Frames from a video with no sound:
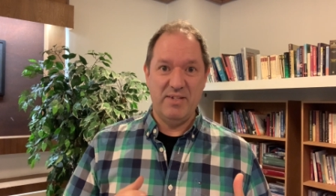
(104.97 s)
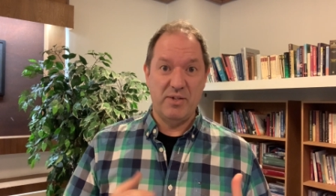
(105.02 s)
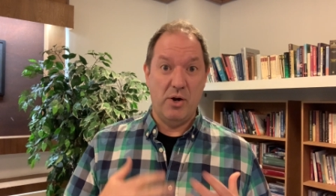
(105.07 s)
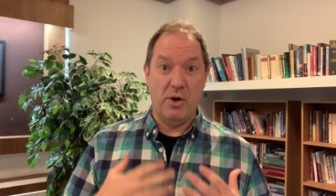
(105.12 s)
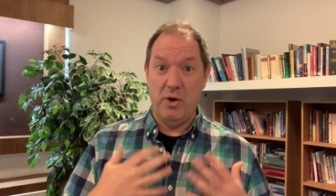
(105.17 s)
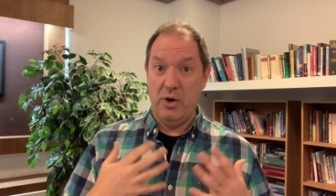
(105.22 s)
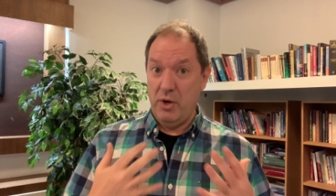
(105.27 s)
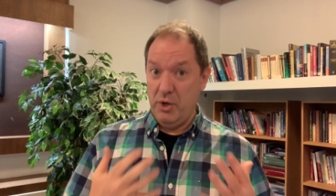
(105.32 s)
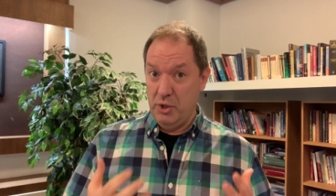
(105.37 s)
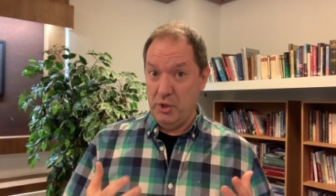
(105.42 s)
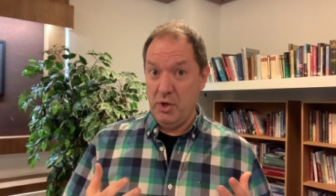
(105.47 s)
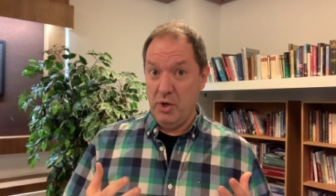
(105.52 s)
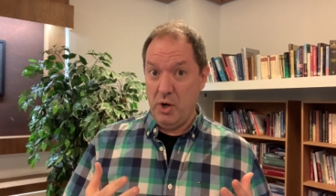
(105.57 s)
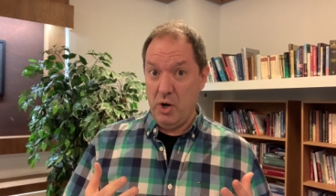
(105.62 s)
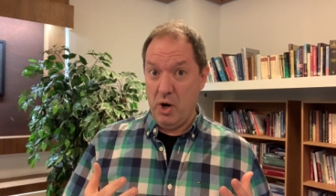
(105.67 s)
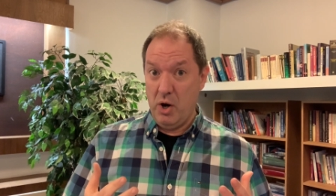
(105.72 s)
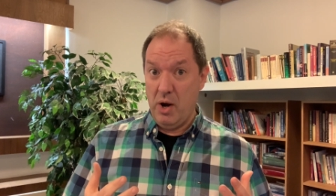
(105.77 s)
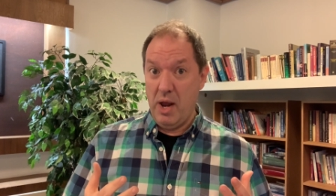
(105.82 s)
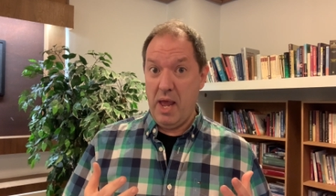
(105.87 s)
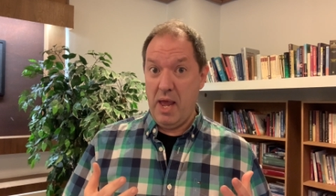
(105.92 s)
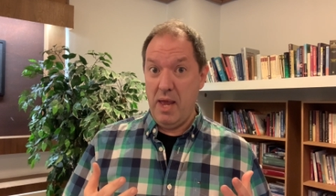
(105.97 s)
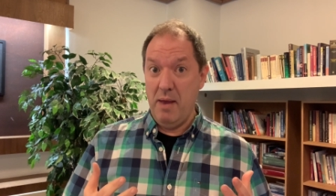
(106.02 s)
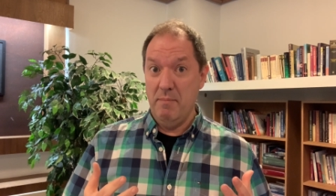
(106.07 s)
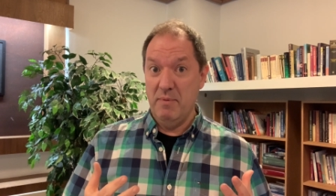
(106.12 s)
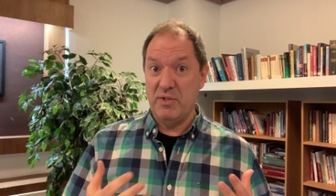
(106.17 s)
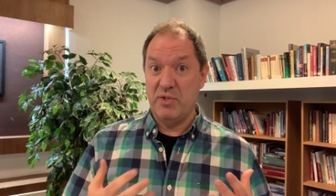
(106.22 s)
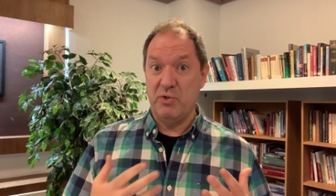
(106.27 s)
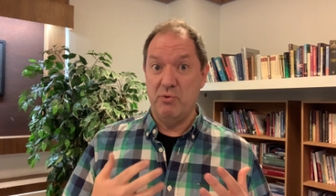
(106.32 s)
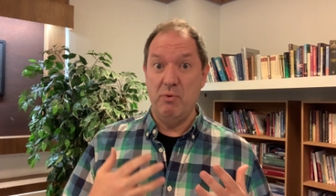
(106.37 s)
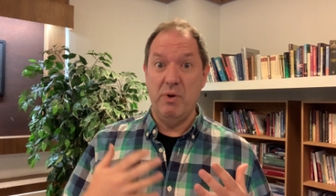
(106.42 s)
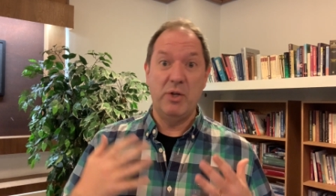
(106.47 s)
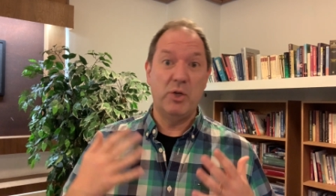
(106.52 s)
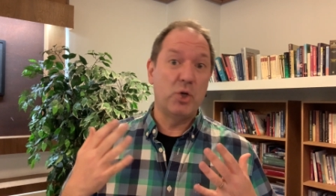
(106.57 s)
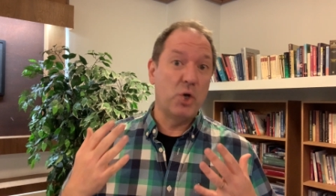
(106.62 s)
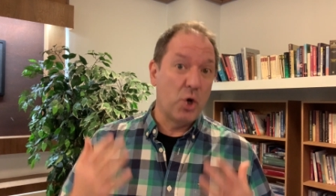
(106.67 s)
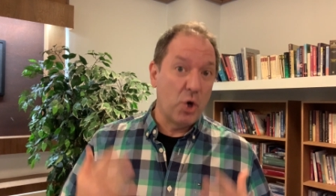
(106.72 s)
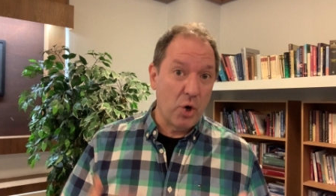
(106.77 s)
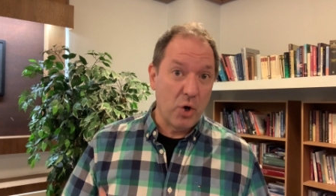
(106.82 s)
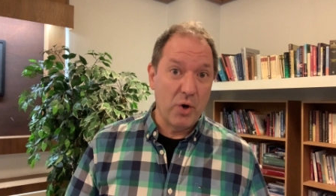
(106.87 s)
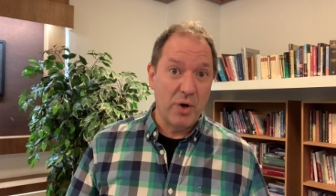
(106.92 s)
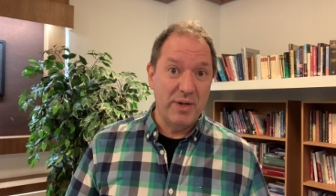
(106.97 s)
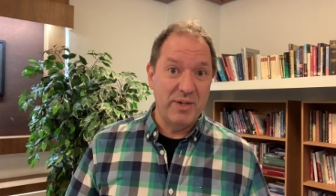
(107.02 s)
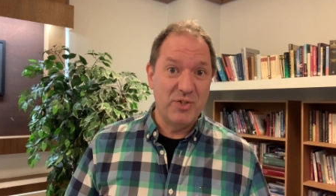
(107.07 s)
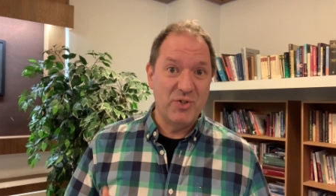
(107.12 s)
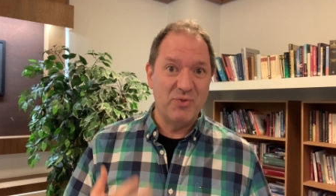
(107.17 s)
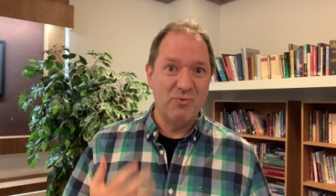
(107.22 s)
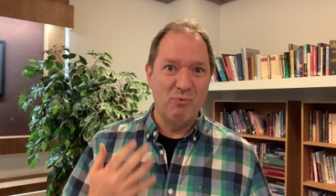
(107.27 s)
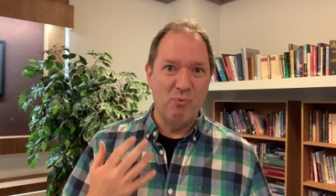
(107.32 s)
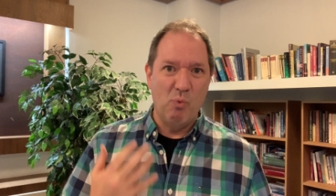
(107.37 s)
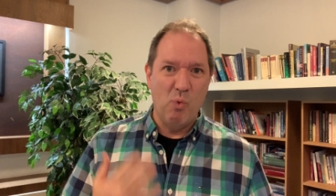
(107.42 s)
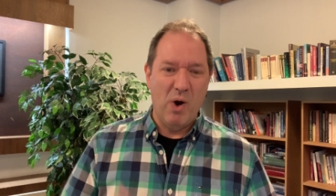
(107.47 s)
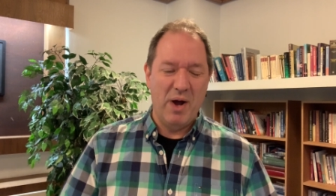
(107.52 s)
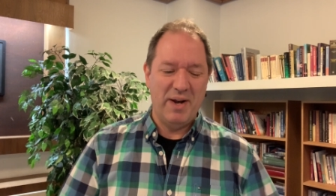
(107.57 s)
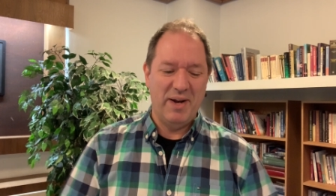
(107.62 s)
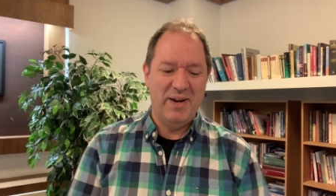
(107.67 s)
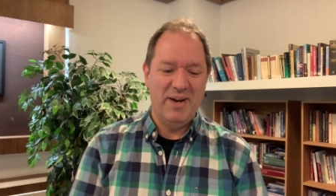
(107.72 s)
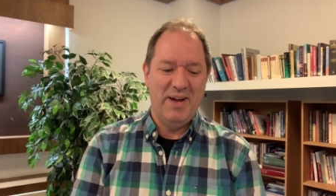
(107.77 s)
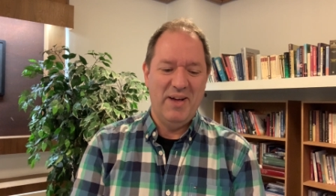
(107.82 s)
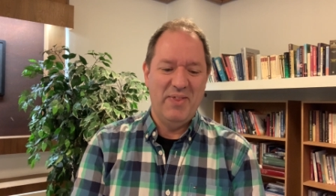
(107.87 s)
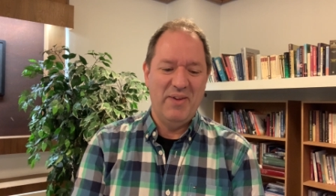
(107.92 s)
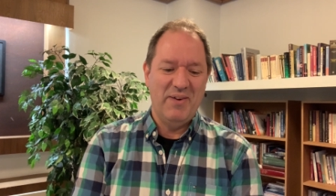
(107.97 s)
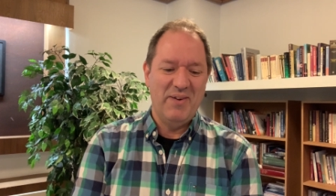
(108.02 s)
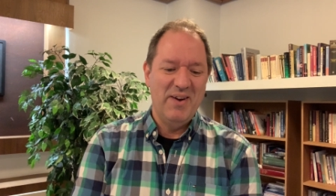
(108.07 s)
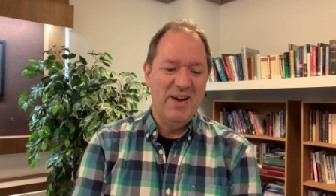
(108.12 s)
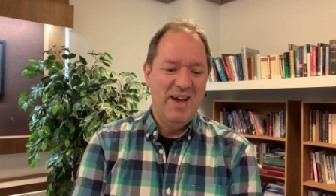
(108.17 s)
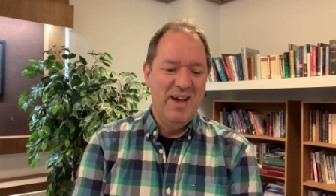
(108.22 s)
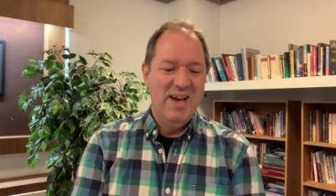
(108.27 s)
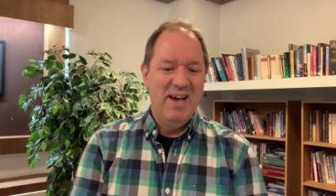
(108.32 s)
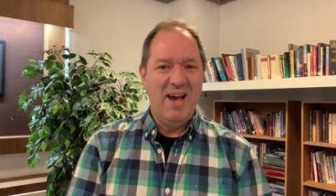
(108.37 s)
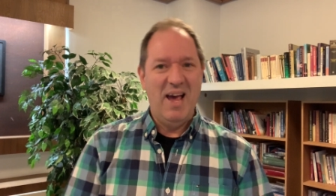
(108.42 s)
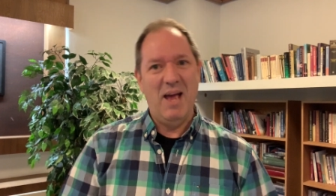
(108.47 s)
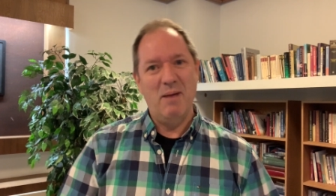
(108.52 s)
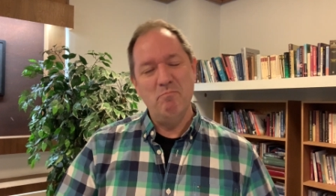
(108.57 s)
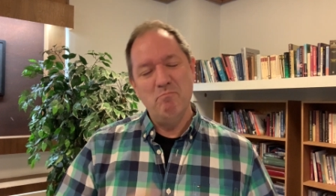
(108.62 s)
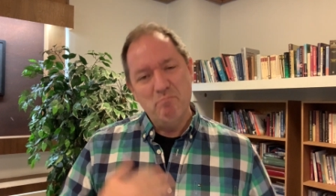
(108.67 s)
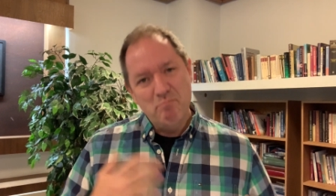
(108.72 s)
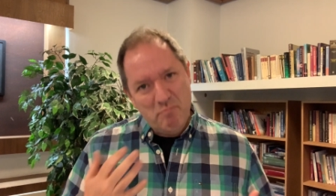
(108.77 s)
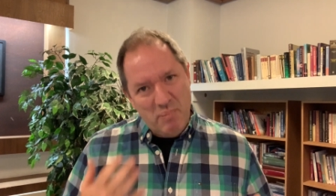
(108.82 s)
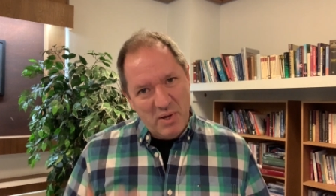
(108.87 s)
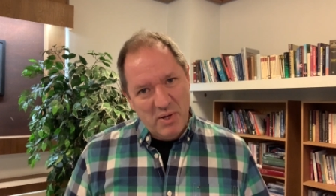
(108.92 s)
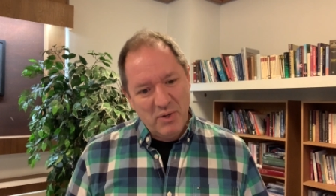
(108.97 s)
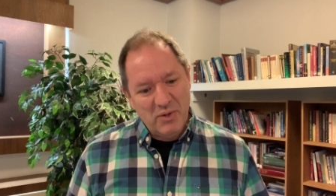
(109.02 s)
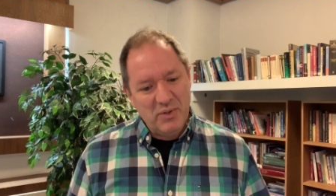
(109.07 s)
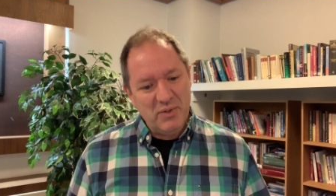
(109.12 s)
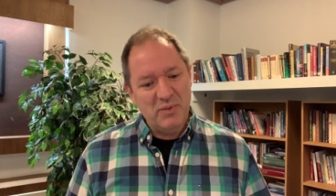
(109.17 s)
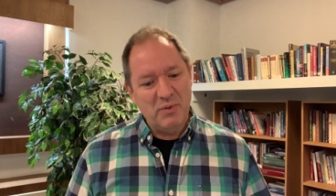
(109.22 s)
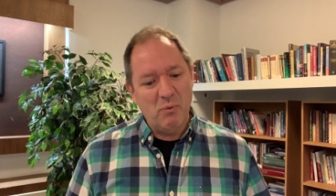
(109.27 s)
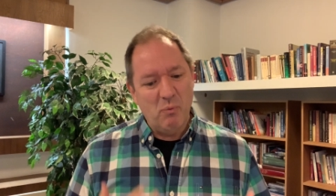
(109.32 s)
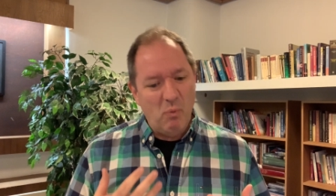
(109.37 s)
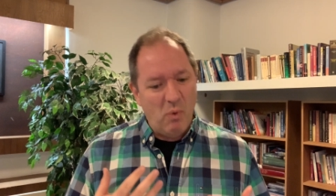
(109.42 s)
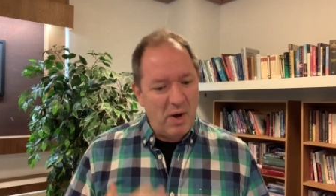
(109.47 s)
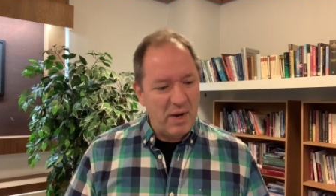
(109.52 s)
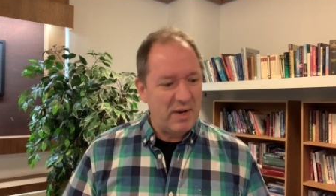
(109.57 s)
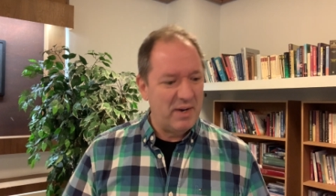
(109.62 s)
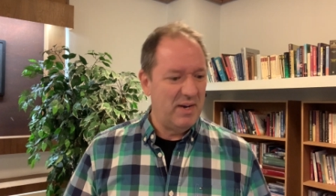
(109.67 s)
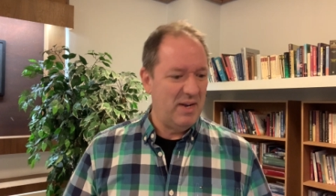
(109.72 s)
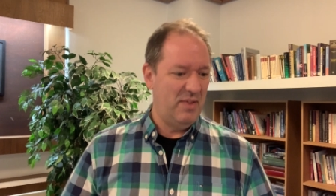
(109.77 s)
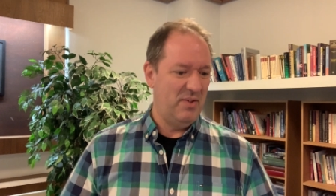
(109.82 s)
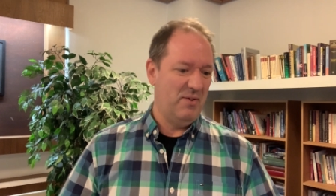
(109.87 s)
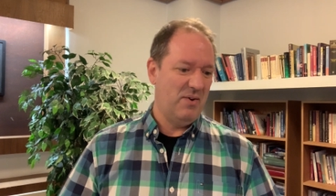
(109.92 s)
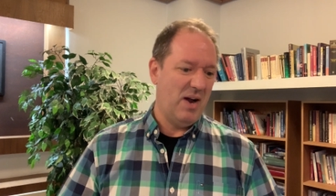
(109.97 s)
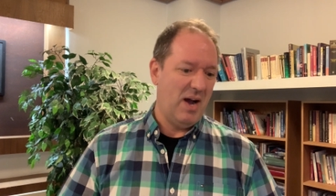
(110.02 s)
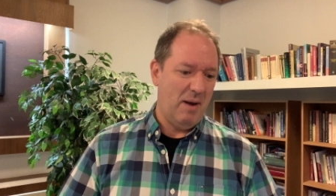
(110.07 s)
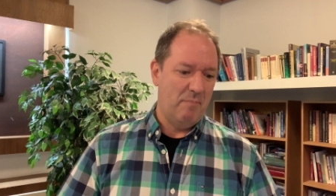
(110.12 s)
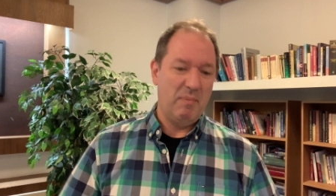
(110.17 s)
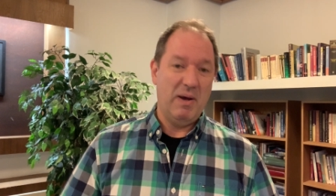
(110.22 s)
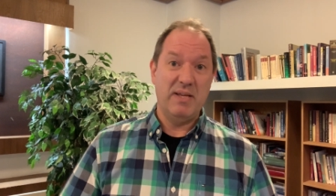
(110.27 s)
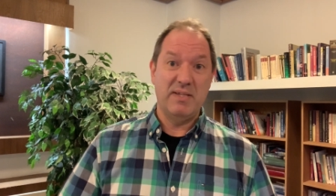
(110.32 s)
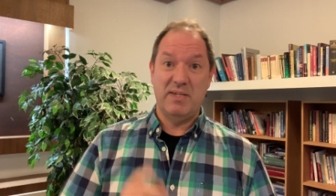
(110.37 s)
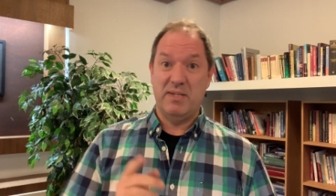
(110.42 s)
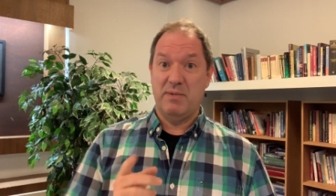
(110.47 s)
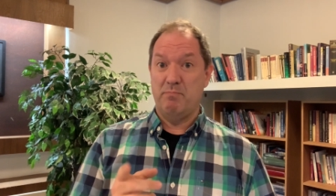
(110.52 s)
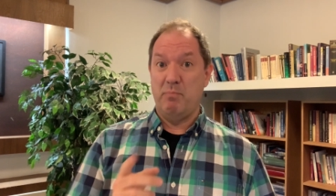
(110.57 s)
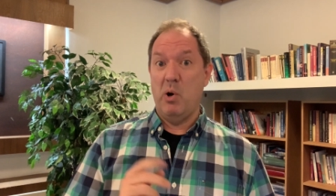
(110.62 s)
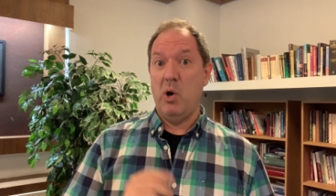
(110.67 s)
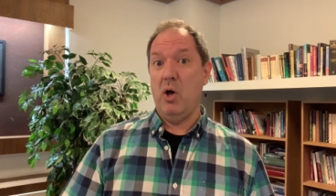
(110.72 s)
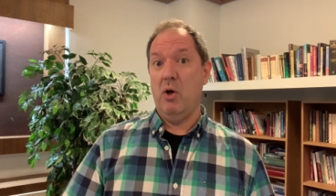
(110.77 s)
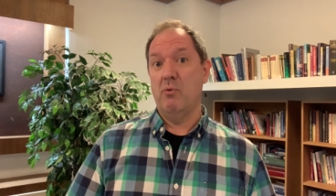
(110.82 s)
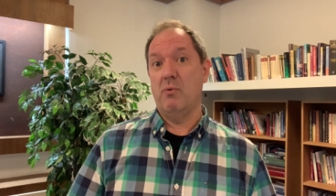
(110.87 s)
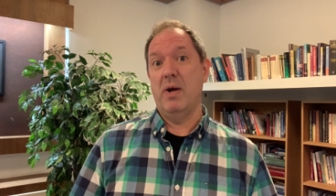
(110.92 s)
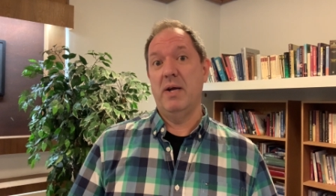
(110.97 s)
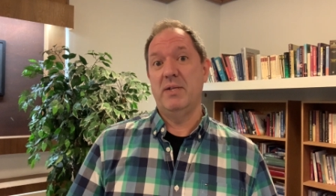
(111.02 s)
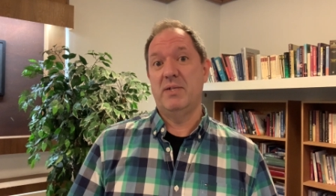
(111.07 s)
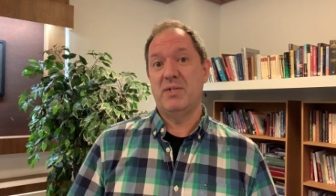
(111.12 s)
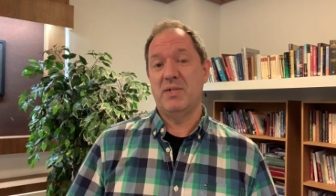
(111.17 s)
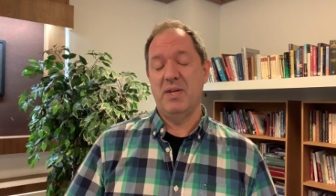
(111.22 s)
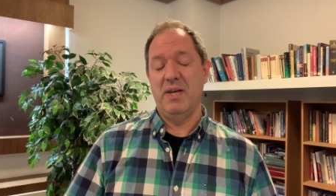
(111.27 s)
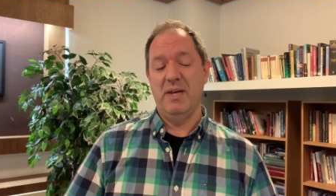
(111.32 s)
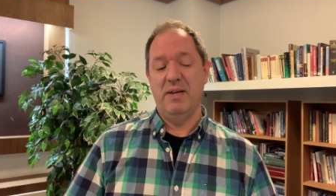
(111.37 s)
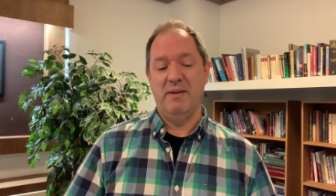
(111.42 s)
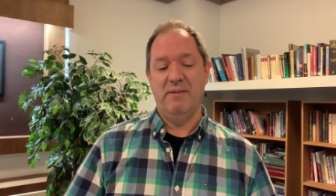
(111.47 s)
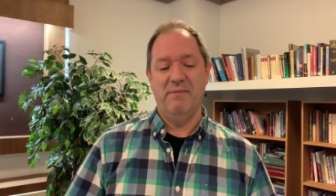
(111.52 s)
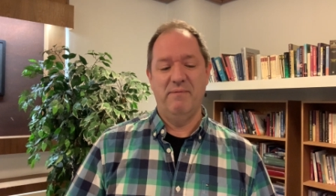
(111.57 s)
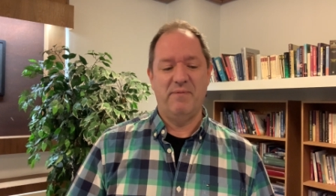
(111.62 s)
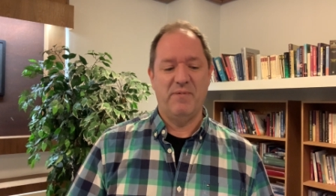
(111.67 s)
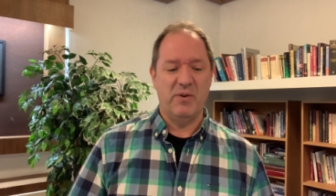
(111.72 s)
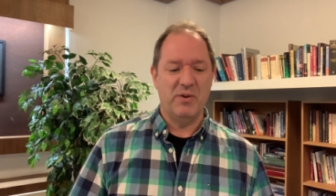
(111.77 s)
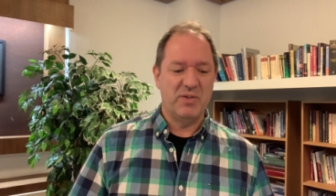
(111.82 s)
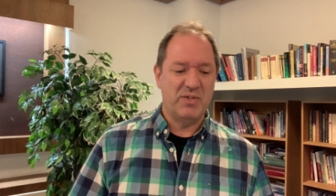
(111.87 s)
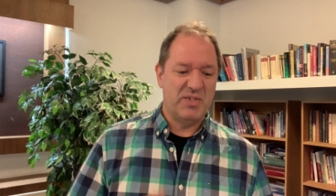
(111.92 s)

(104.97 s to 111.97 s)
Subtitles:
our aim is to encourage one another and build one another up, as Paul writes in 1